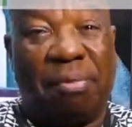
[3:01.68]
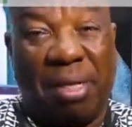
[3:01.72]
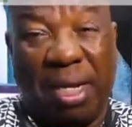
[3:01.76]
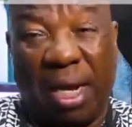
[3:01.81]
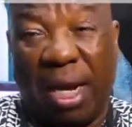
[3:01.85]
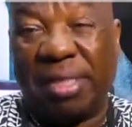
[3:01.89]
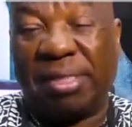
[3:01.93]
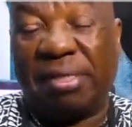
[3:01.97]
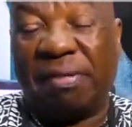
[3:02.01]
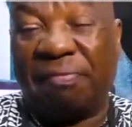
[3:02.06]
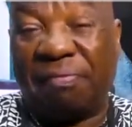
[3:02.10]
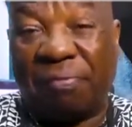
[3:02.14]

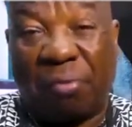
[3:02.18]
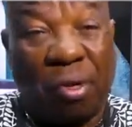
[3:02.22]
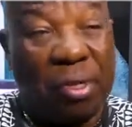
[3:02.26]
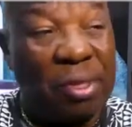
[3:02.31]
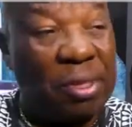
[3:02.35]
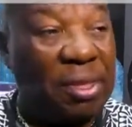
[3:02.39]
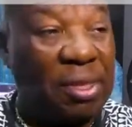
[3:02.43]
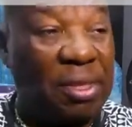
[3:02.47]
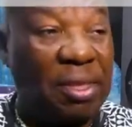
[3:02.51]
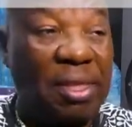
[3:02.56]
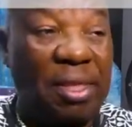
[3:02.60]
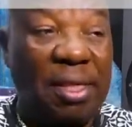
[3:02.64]
has a
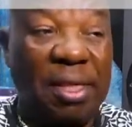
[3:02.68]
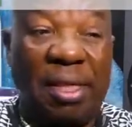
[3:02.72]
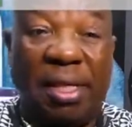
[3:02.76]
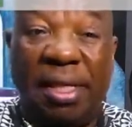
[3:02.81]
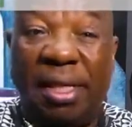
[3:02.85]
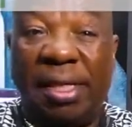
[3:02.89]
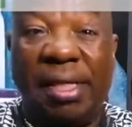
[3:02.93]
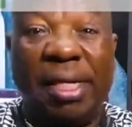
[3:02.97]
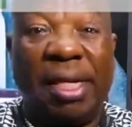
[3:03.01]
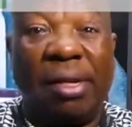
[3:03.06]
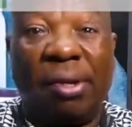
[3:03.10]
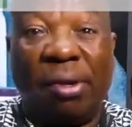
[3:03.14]
voice
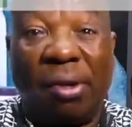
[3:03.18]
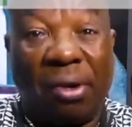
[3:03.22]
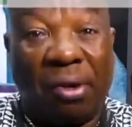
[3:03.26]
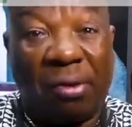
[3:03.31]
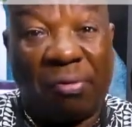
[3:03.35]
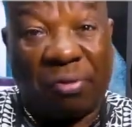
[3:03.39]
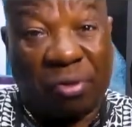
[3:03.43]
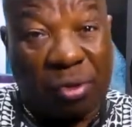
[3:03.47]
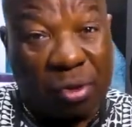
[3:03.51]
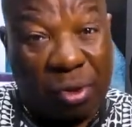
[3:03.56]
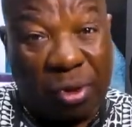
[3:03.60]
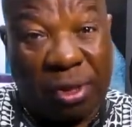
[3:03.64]
in a lot
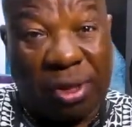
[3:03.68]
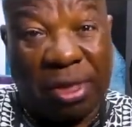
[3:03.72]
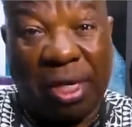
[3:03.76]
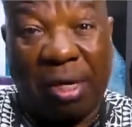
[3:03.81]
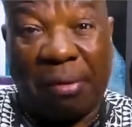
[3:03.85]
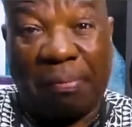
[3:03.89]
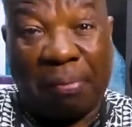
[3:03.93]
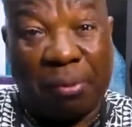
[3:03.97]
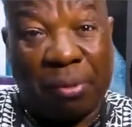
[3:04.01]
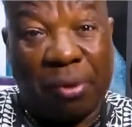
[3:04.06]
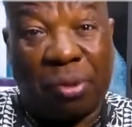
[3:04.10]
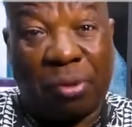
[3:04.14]
of social
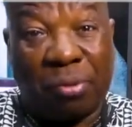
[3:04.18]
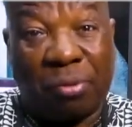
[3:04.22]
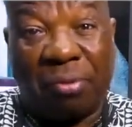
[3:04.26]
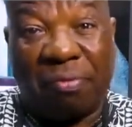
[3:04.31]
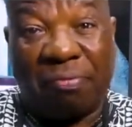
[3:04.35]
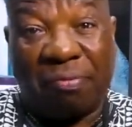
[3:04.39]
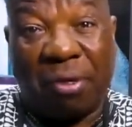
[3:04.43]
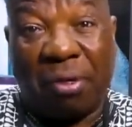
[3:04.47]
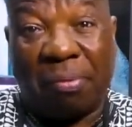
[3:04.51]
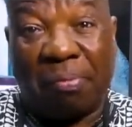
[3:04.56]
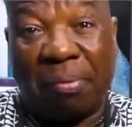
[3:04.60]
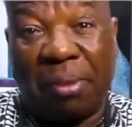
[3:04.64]
and political
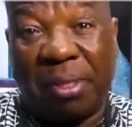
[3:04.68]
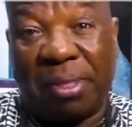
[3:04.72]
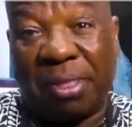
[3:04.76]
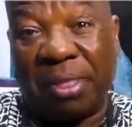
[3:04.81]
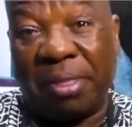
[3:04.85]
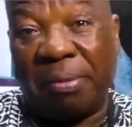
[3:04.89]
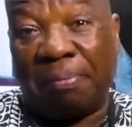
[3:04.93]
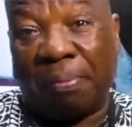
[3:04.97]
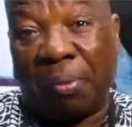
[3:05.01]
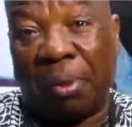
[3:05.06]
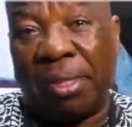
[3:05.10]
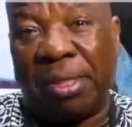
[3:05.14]
developments in
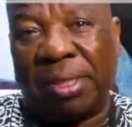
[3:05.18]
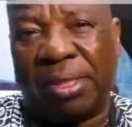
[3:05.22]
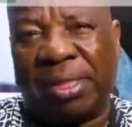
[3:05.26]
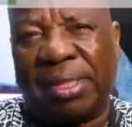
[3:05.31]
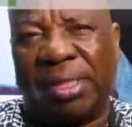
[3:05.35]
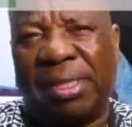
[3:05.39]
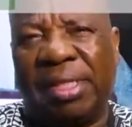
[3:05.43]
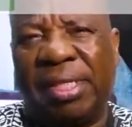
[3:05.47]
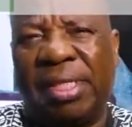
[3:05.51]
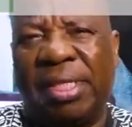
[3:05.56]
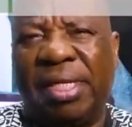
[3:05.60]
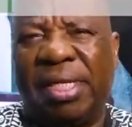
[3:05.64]
the
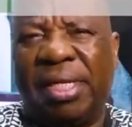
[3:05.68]
polity.